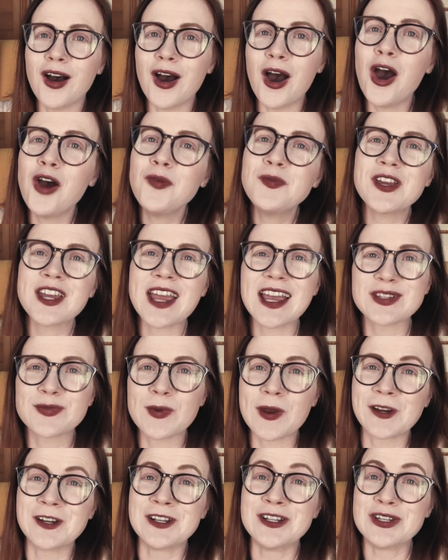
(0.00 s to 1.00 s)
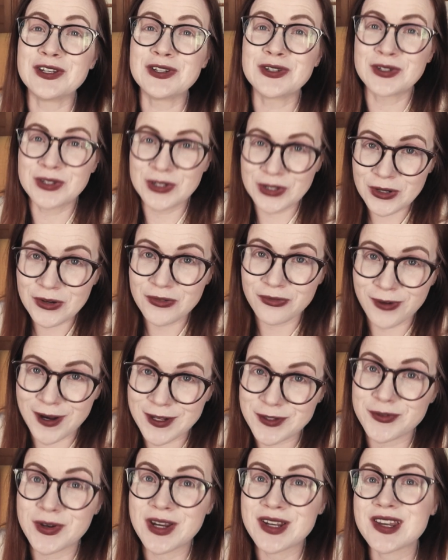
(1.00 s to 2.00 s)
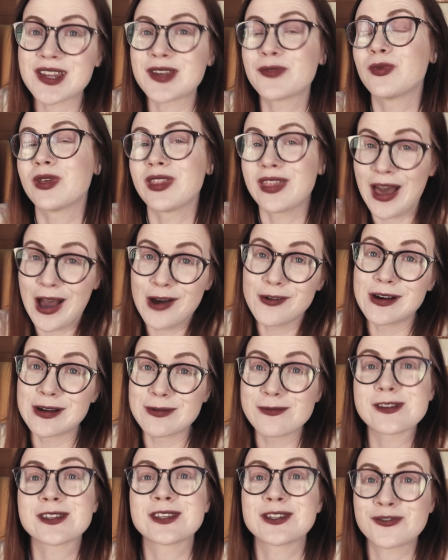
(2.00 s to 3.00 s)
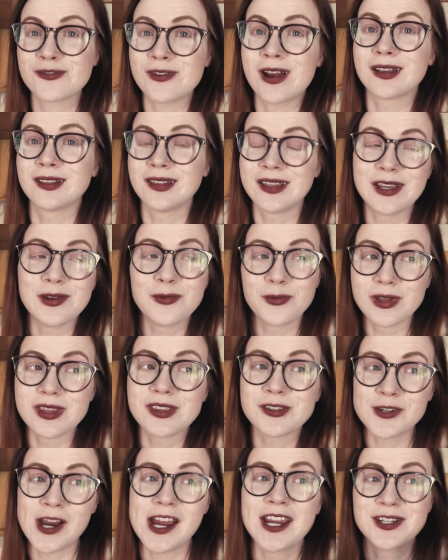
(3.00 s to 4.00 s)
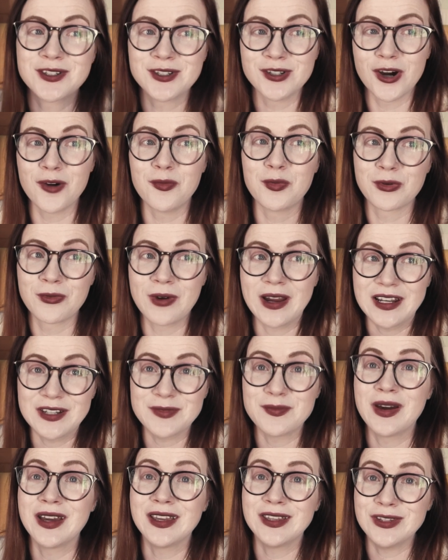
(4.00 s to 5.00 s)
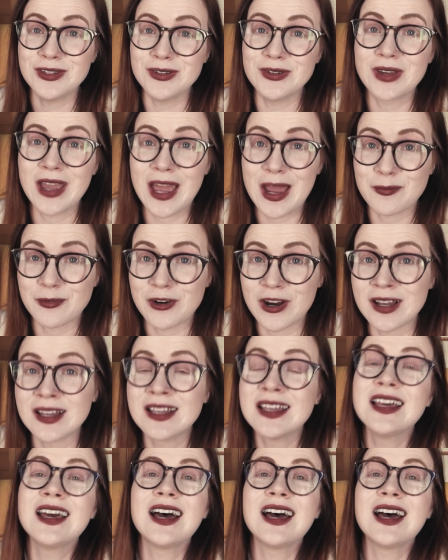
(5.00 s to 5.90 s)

Hope you guys weren't too frustrated with how I was struggling with trying to operate my new camera.